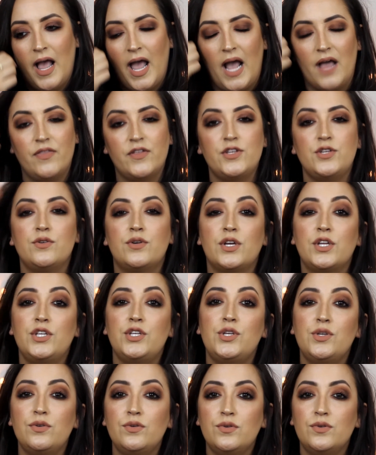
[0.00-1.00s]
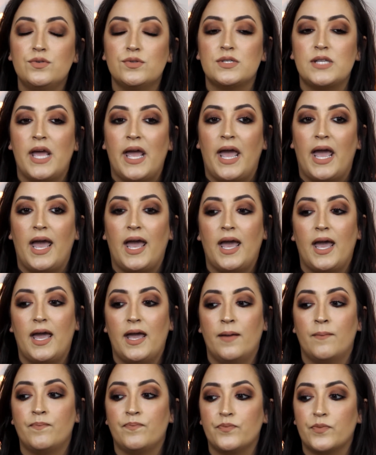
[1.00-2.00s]
And then you can use
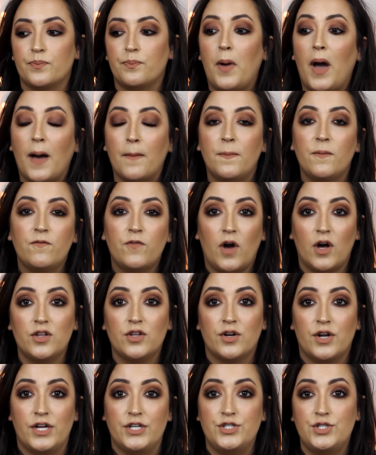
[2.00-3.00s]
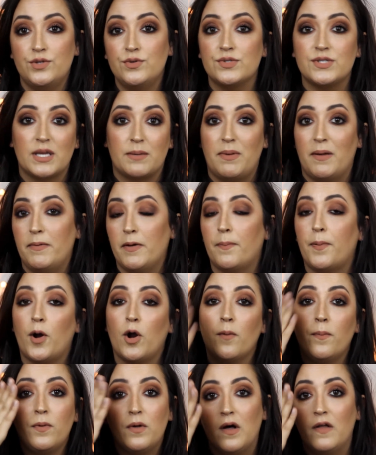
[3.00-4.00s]
a pop of color and use like maybe a
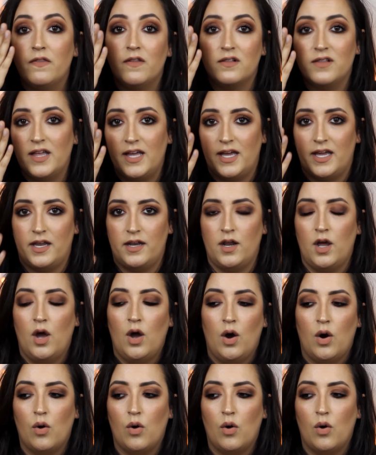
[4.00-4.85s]
purple on the lid,